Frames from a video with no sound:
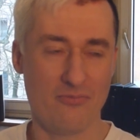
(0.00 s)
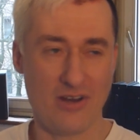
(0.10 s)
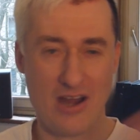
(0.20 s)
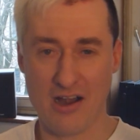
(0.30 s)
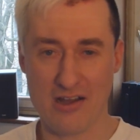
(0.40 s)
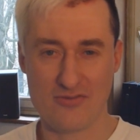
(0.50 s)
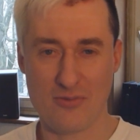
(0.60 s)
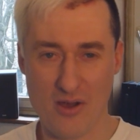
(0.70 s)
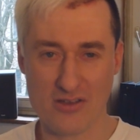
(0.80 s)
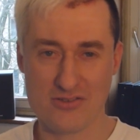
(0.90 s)
an artist
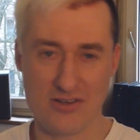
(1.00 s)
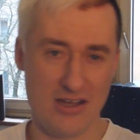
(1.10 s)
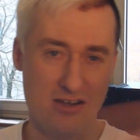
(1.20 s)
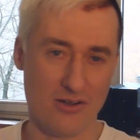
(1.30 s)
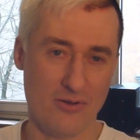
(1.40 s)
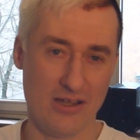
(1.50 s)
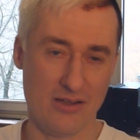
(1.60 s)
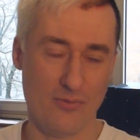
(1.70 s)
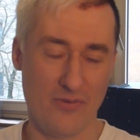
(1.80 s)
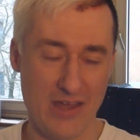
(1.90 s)
from Austria
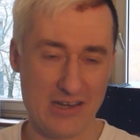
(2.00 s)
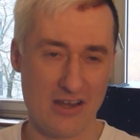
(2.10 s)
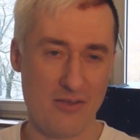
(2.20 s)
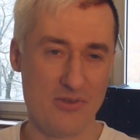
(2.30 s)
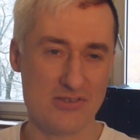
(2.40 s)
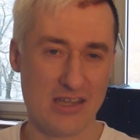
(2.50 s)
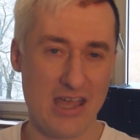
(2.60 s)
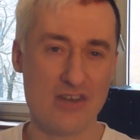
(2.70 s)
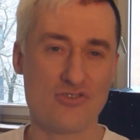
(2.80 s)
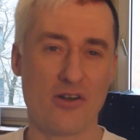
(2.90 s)
going with that kind of music and